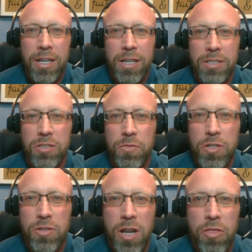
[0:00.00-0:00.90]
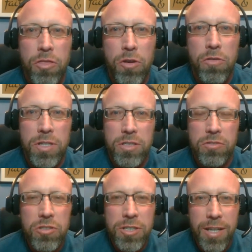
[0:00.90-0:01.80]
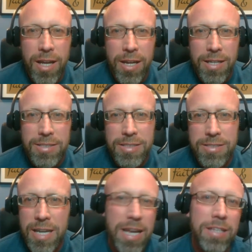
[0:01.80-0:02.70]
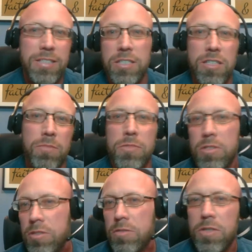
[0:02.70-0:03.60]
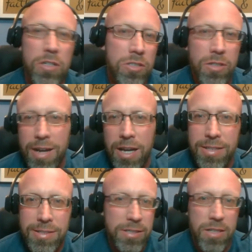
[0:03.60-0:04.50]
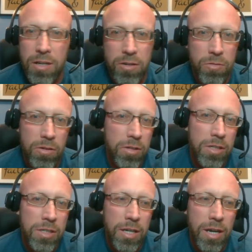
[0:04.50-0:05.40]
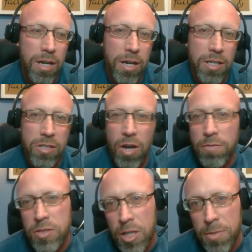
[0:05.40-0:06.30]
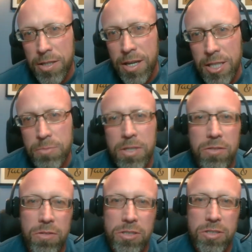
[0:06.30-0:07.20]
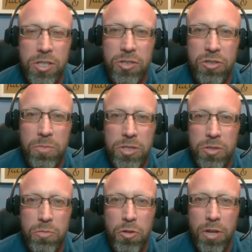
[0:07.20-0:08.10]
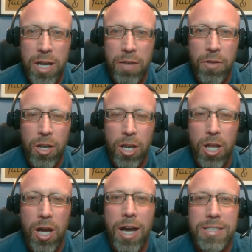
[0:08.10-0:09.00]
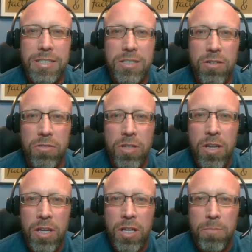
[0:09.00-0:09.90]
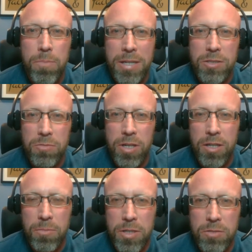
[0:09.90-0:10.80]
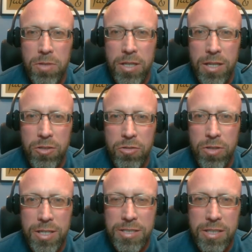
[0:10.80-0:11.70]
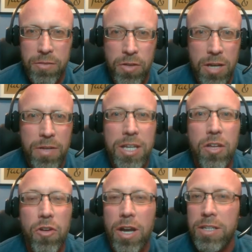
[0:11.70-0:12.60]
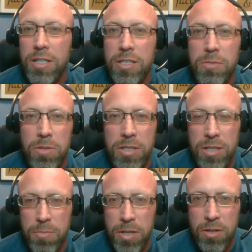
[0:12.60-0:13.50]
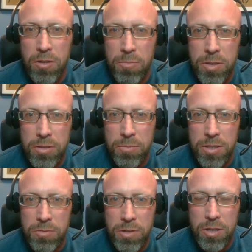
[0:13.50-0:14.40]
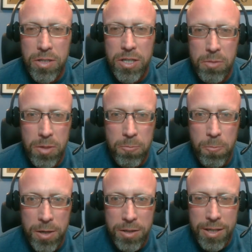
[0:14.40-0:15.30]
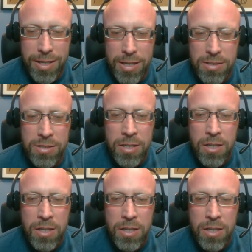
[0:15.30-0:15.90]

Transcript: So if you try to throw this on your clients and say, hey, this is something new, we're going to try it, it's not going to work. You'll have some engagement, which is cool, but you won't have a lot. So the best way they do this, and if you have any other ideas, please let me know, but the best way that we come up with is